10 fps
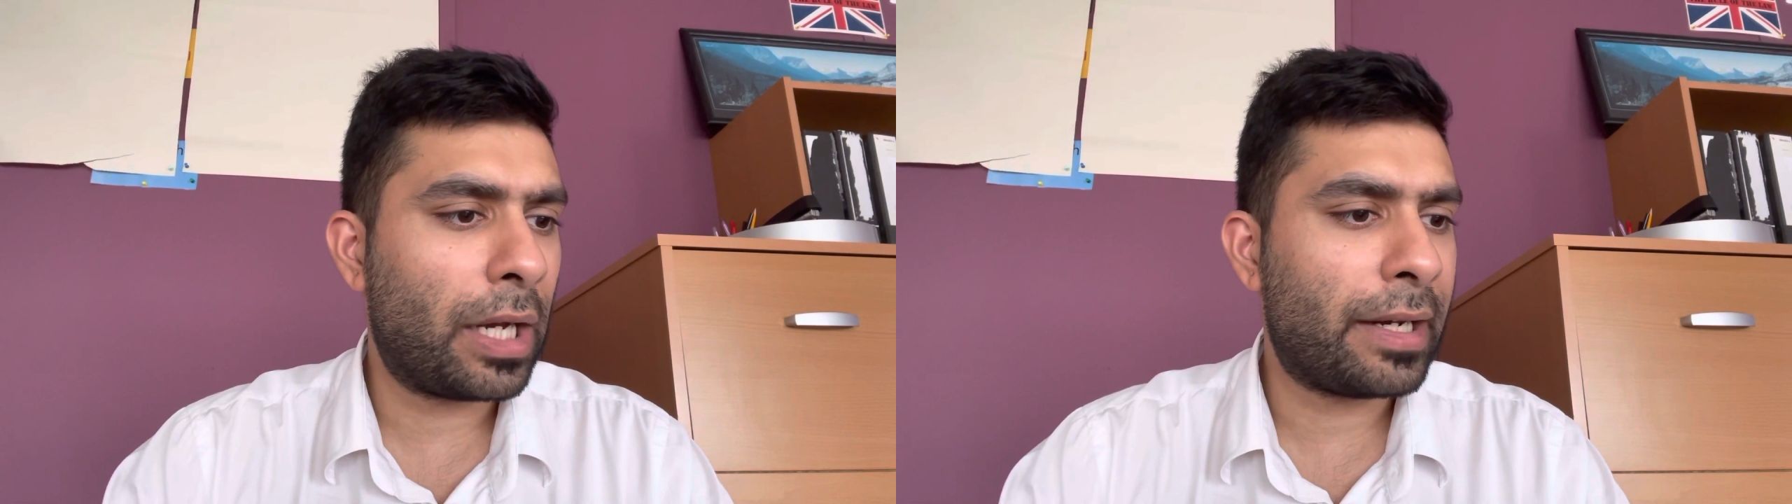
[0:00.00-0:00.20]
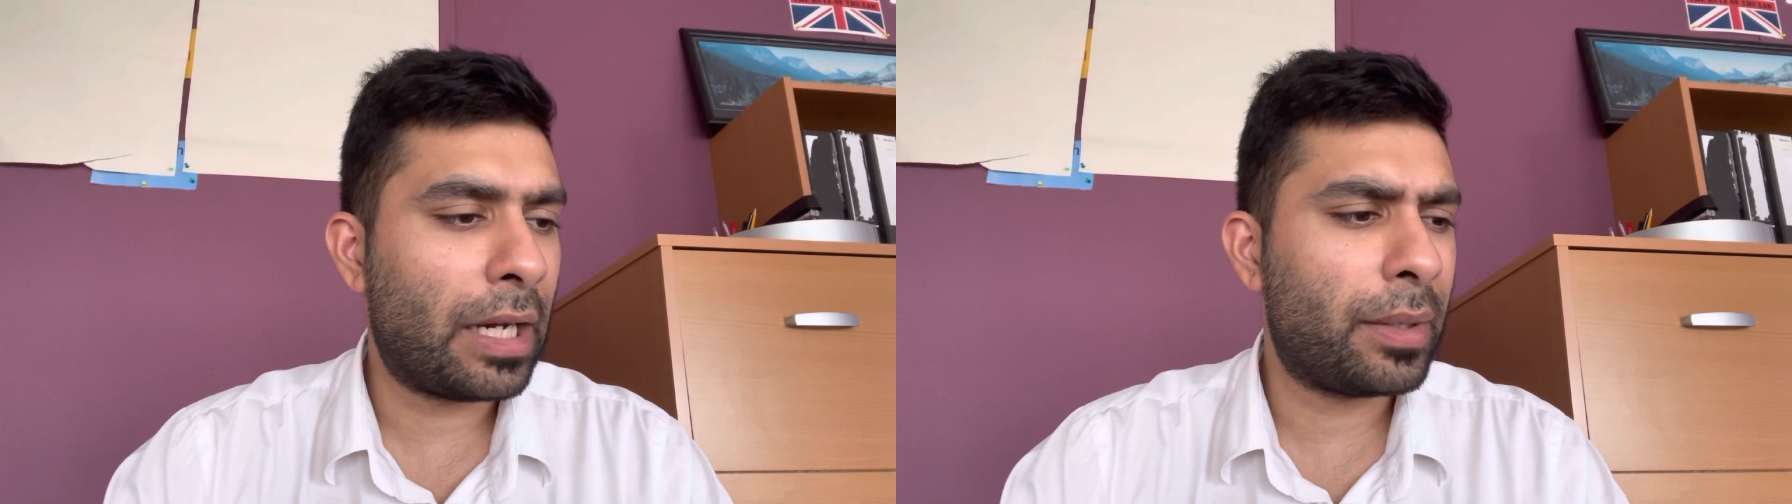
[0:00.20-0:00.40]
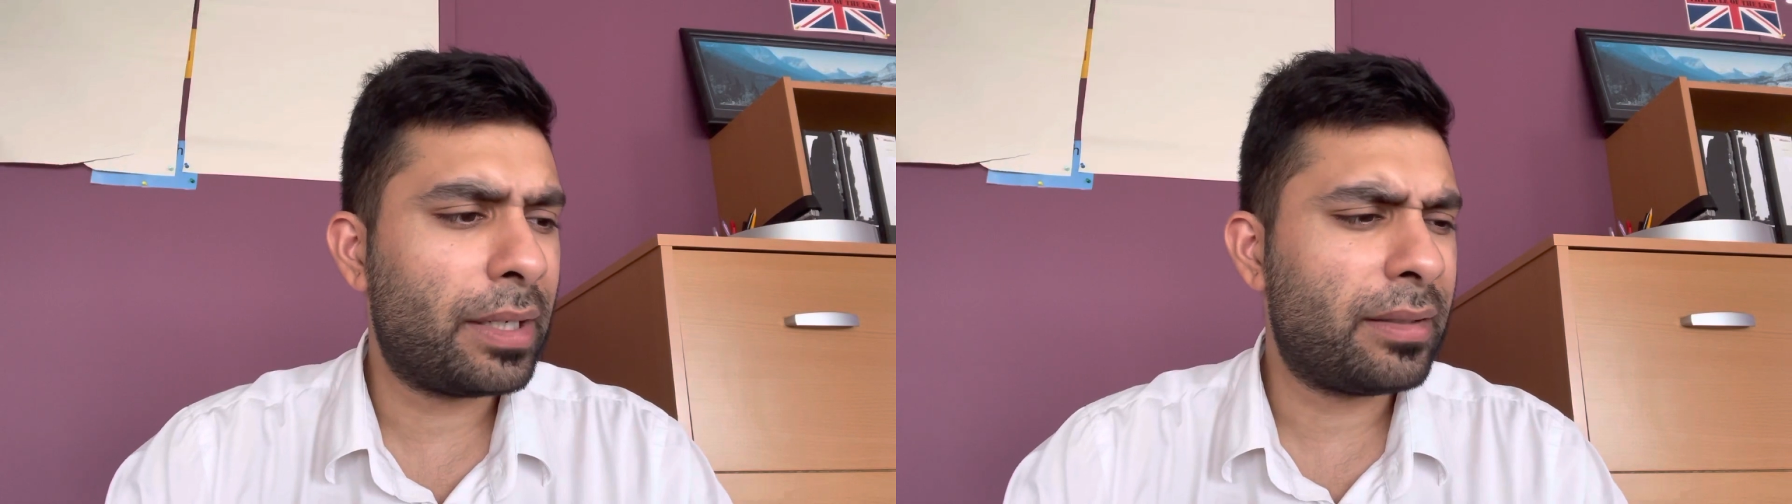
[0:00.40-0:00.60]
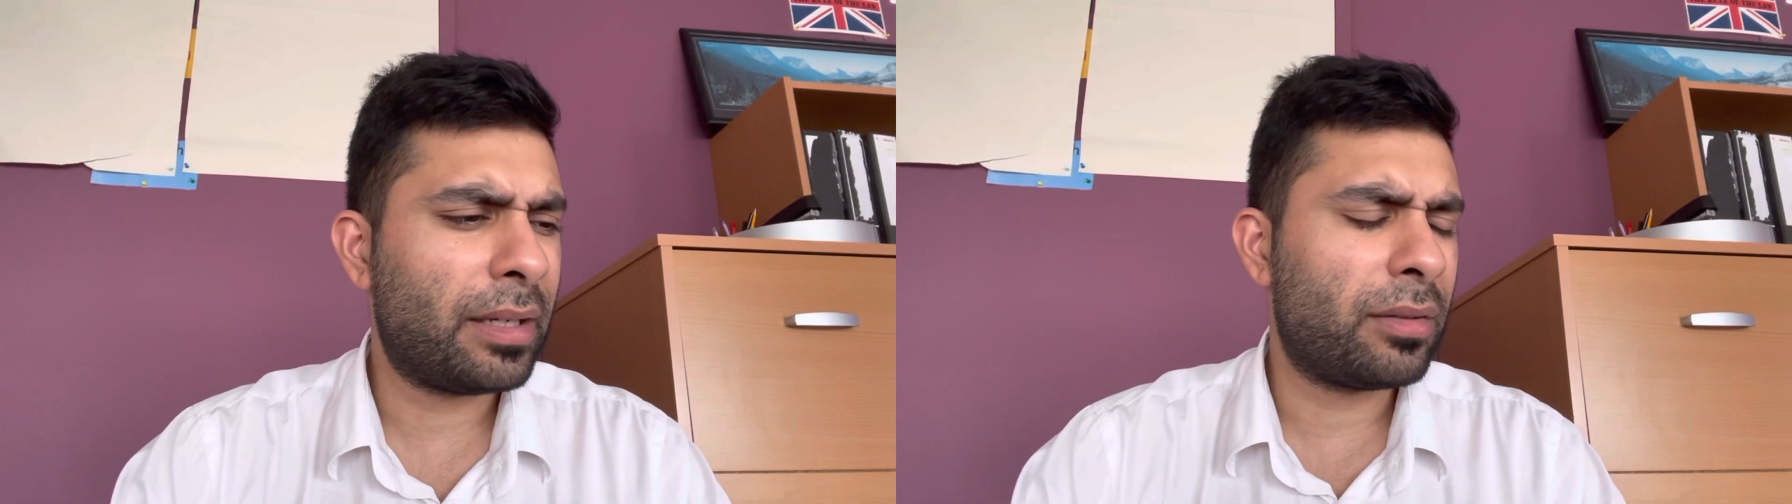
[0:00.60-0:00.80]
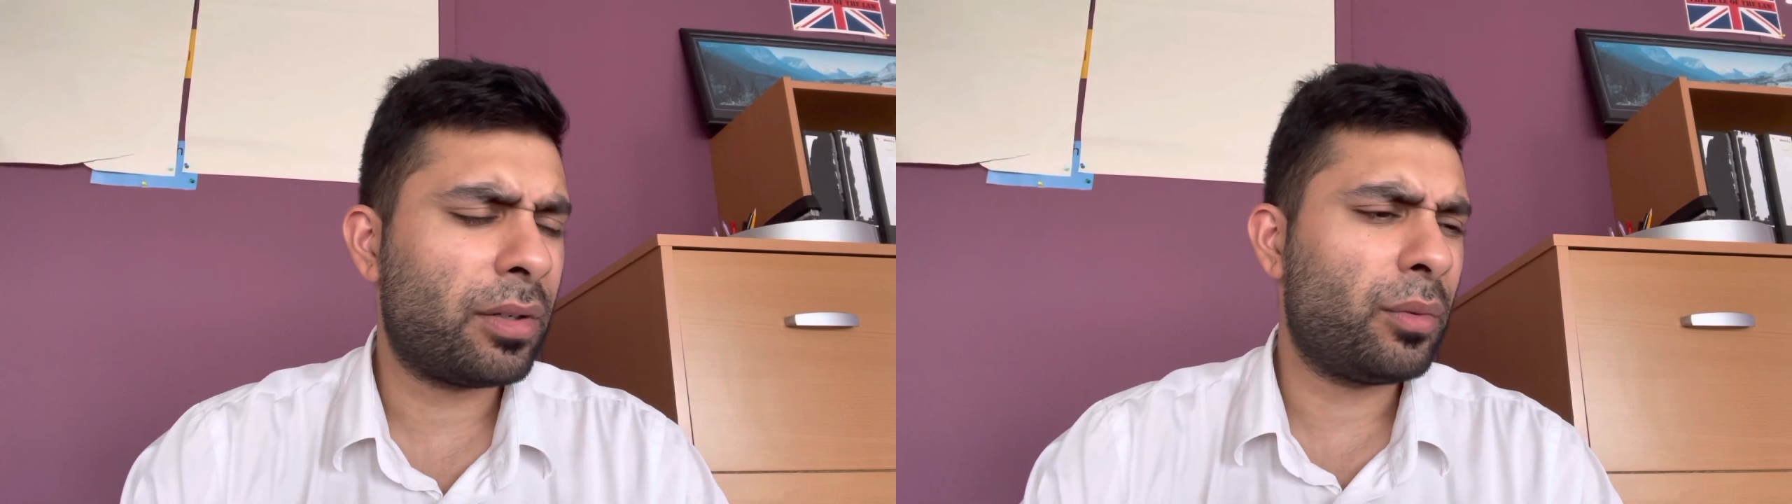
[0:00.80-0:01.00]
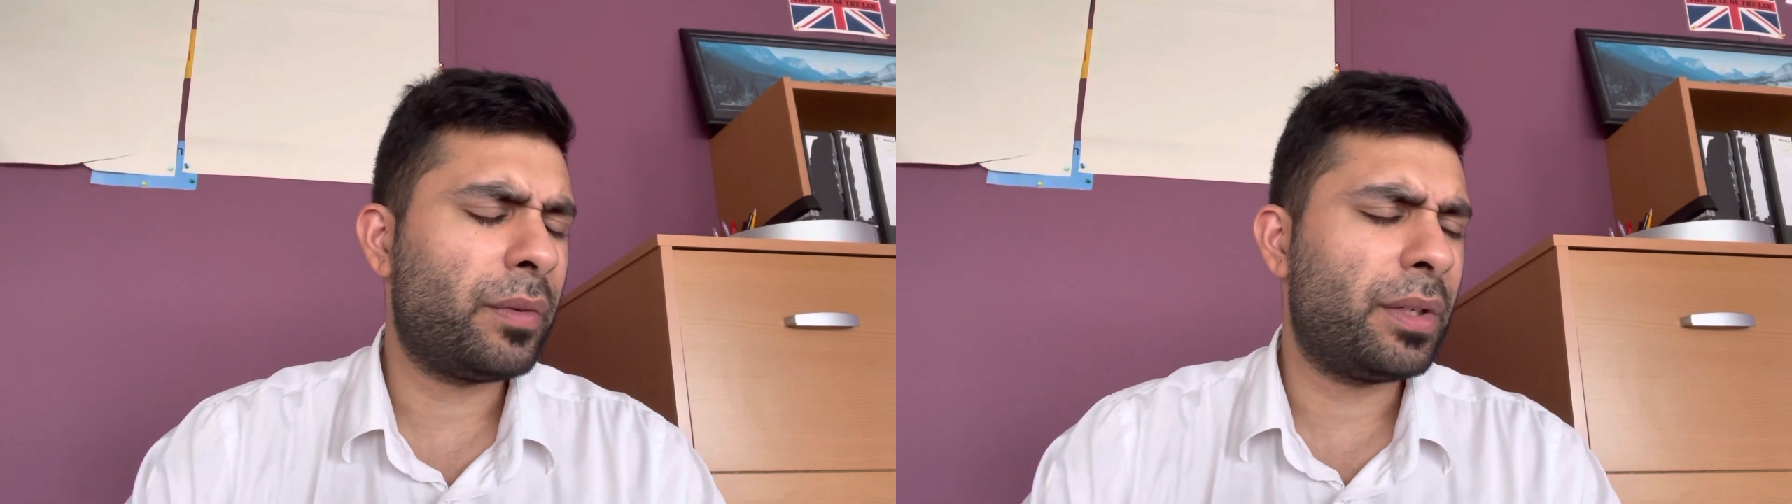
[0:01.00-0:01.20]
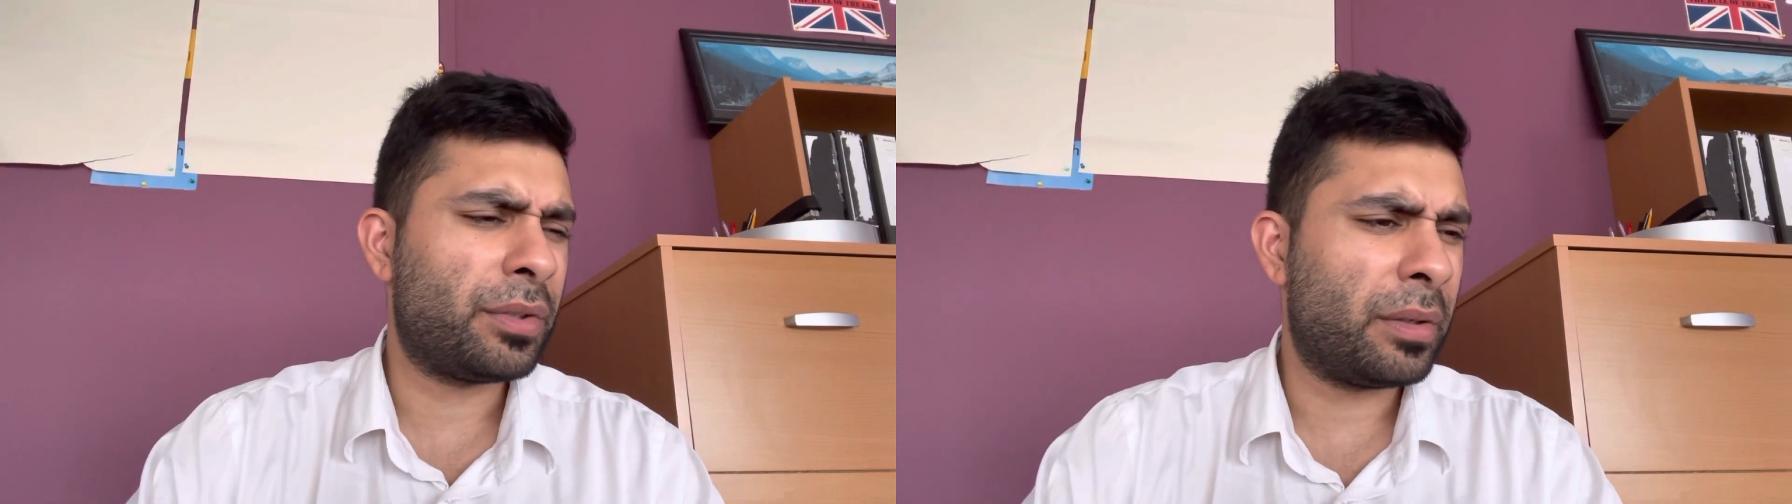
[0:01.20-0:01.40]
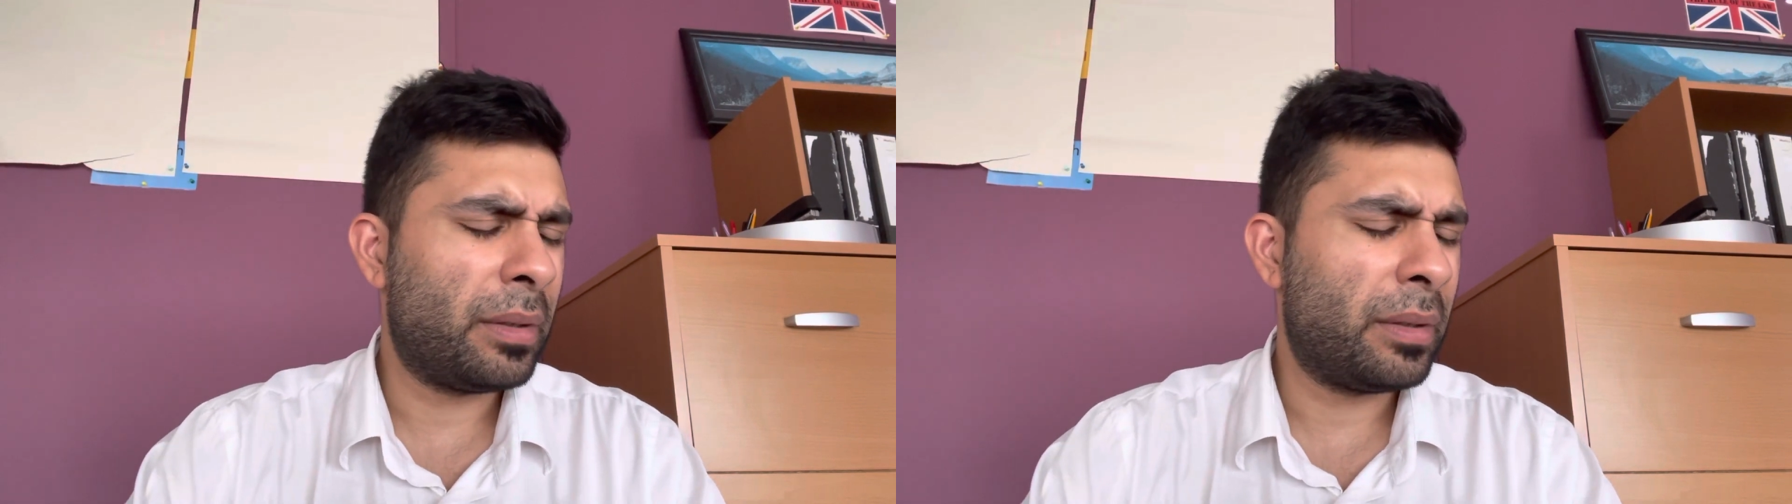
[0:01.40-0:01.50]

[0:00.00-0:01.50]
and now I need tunnel vision.